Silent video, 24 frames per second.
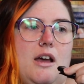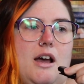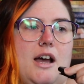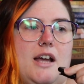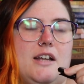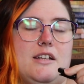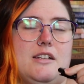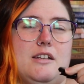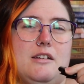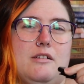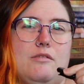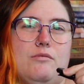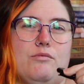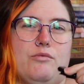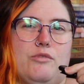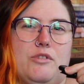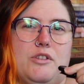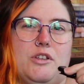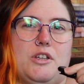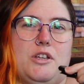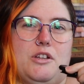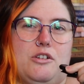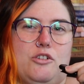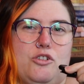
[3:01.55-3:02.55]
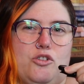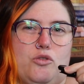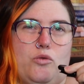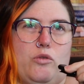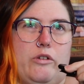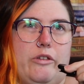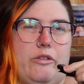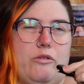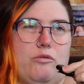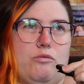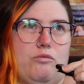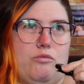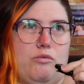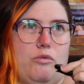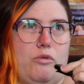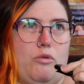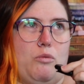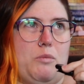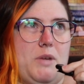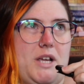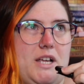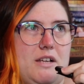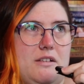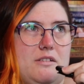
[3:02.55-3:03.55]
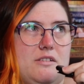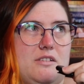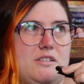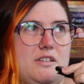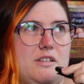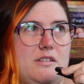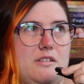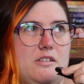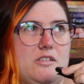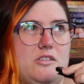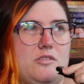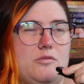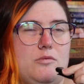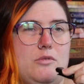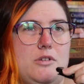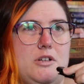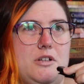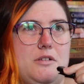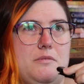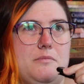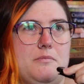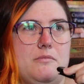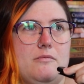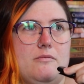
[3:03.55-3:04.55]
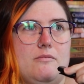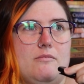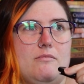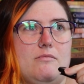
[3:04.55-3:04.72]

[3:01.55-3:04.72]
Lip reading: I did really enjoy the romance in this one,